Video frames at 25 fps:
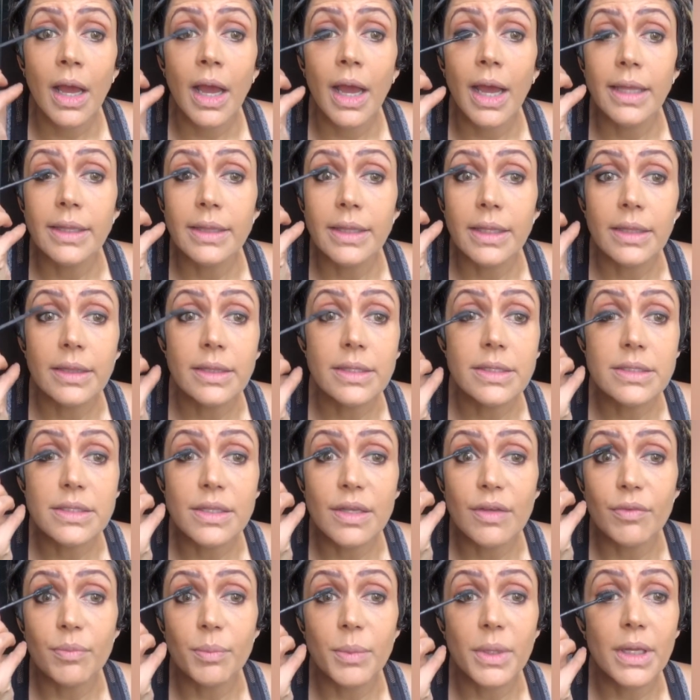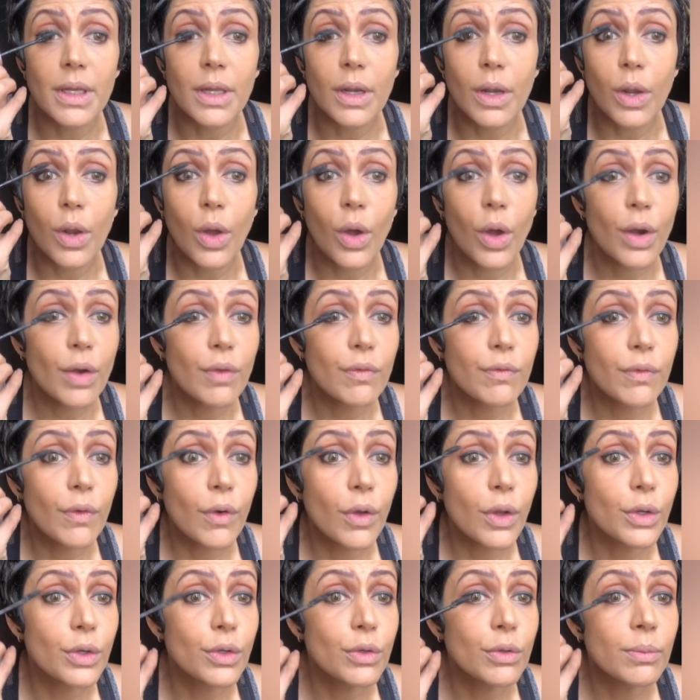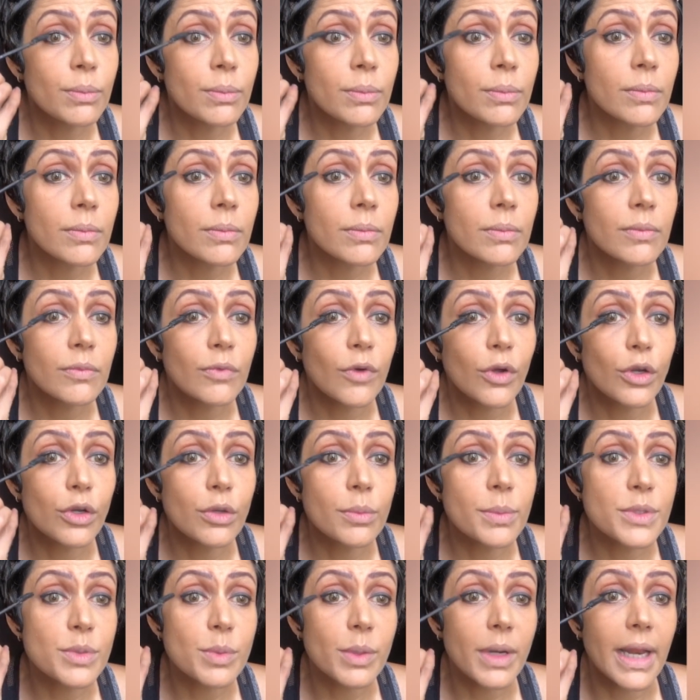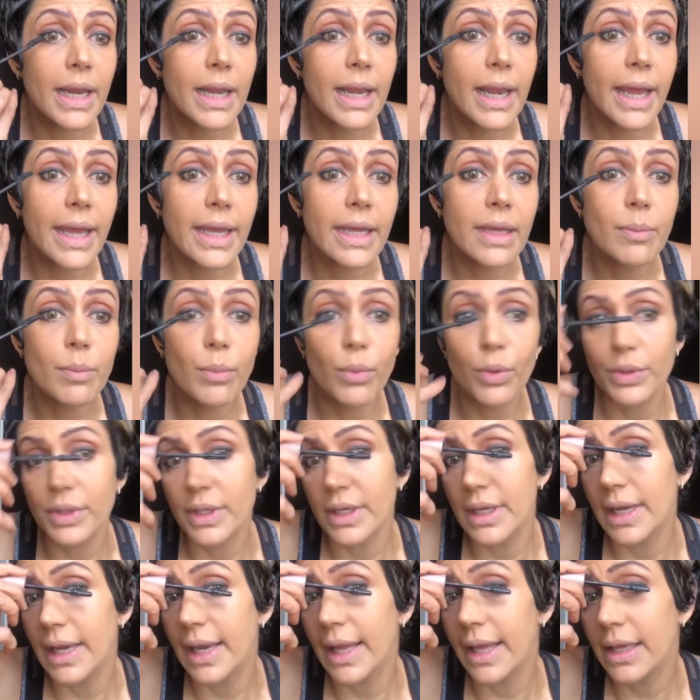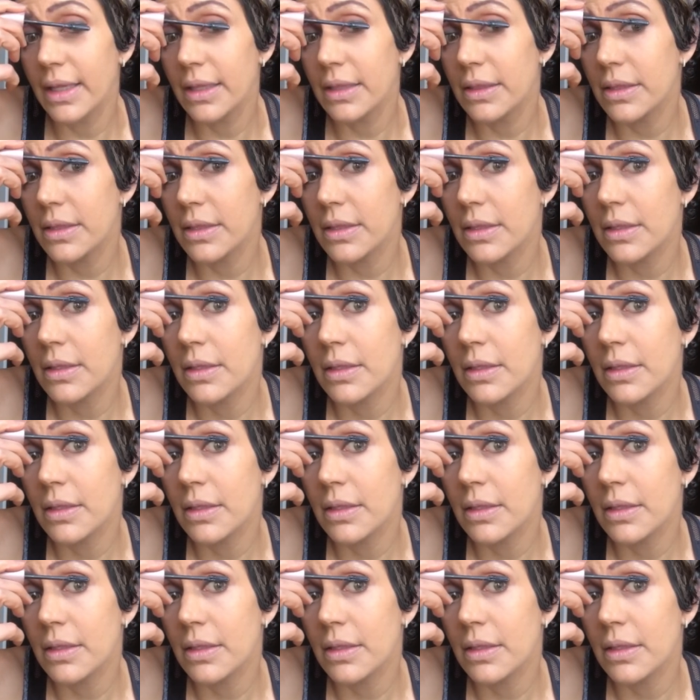I think these give me a lot of volume. Volume is what I like more than length.